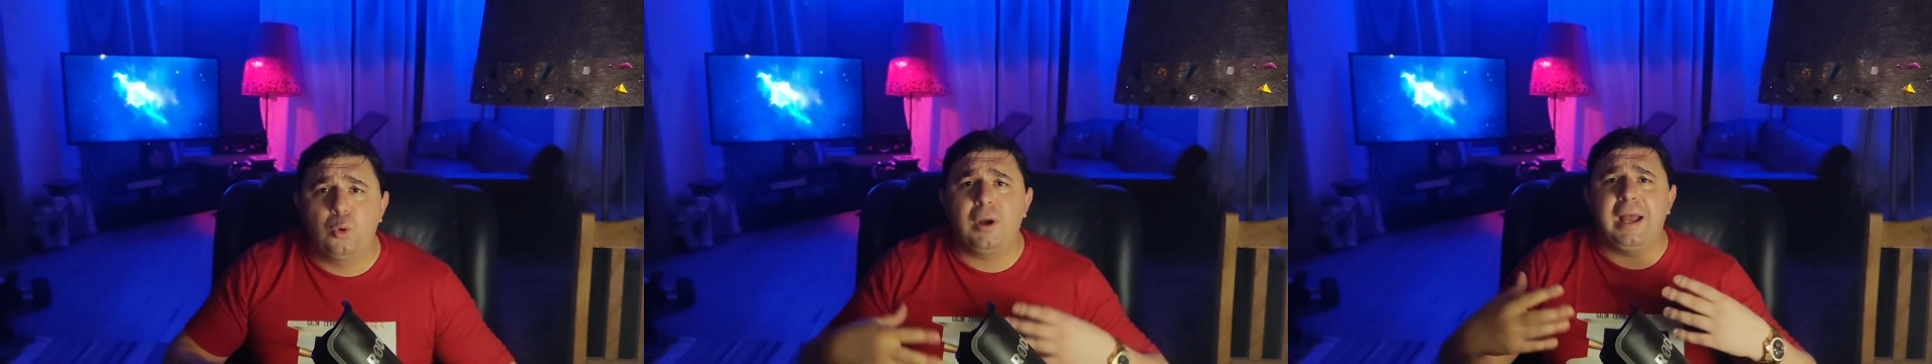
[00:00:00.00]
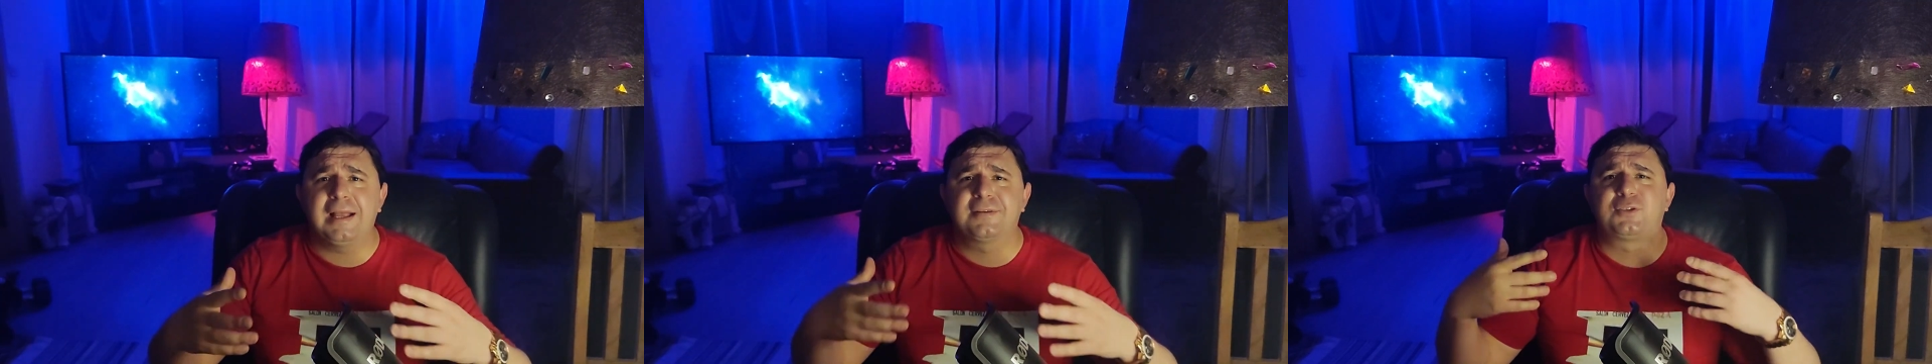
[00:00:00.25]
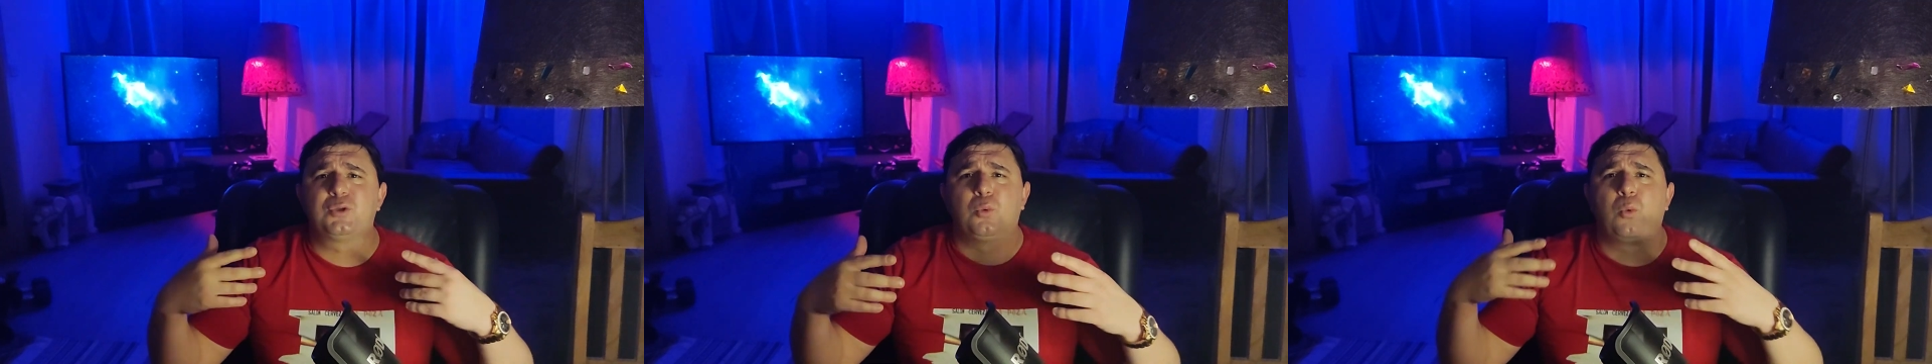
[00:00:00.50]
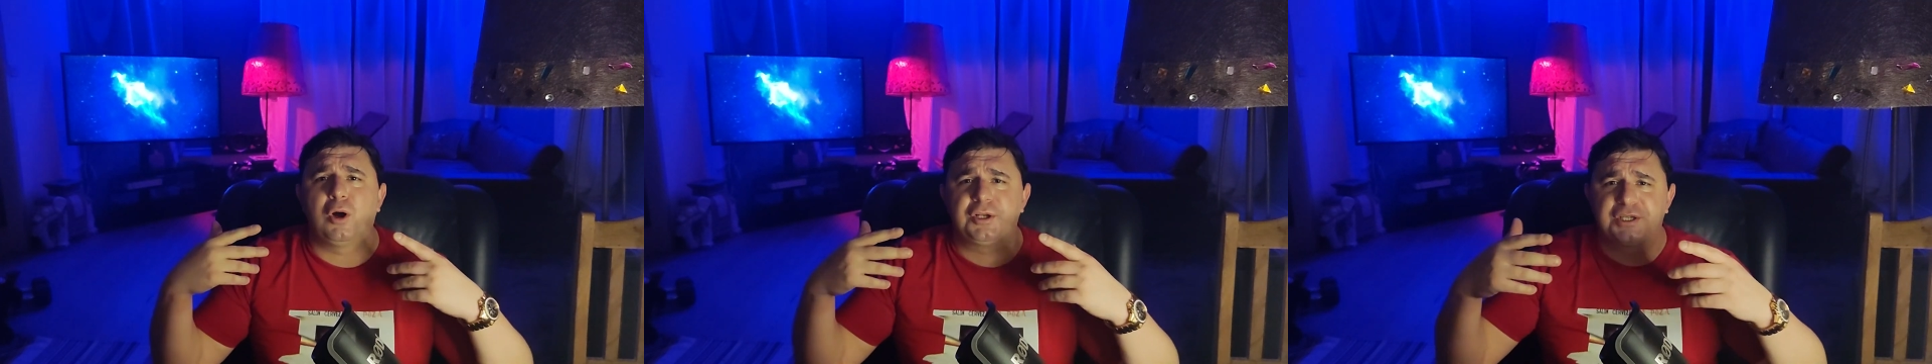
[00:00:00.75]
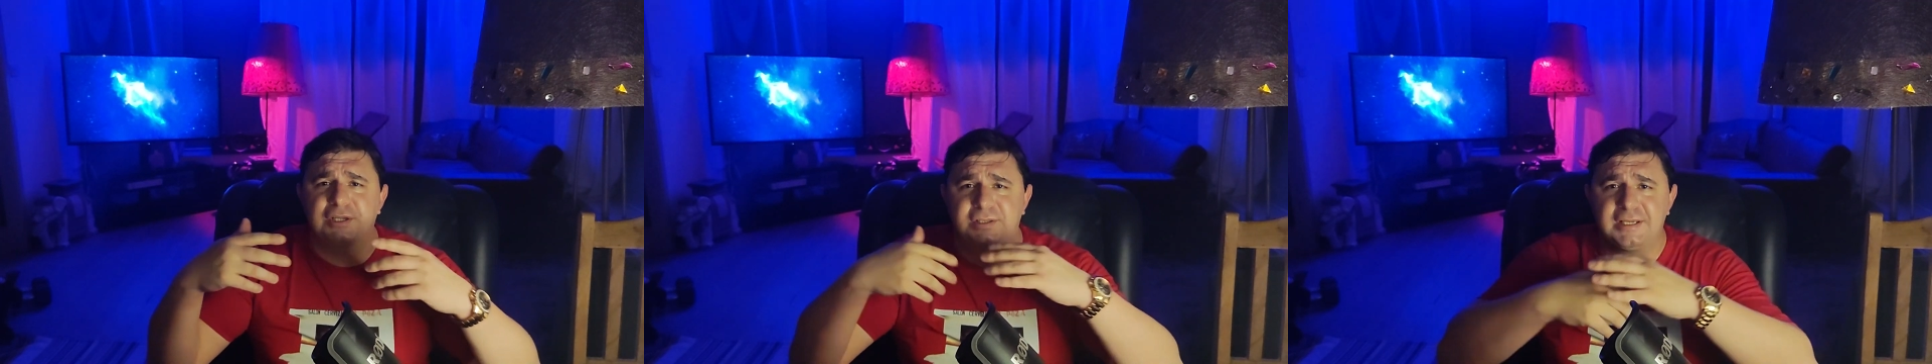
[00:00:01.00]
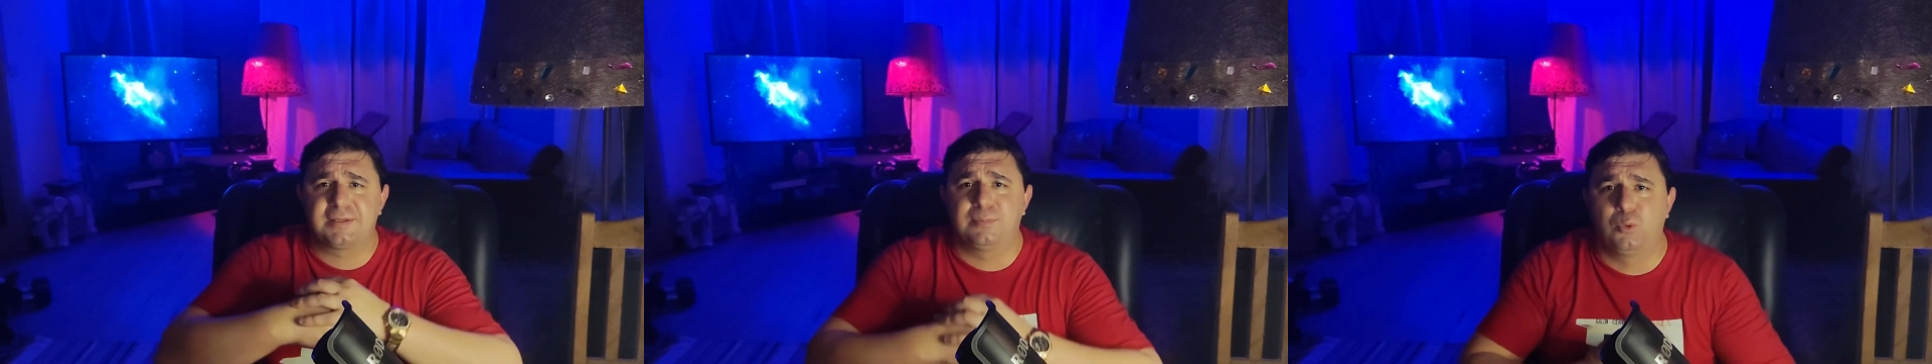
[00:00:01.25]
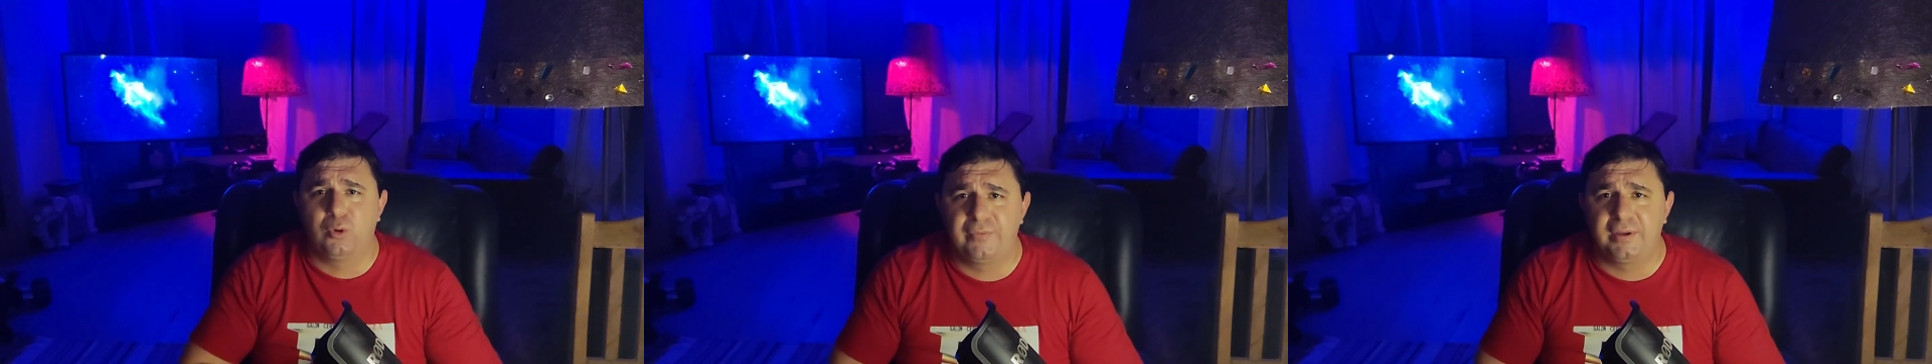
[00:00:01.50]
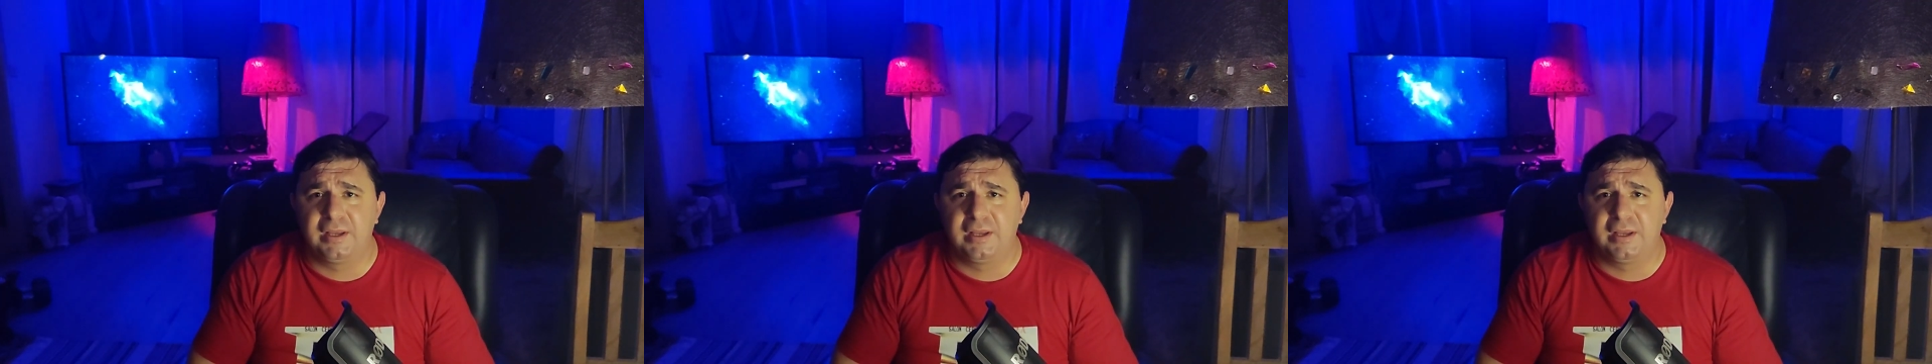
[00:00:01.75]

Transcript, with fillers: Who has to watch this movie?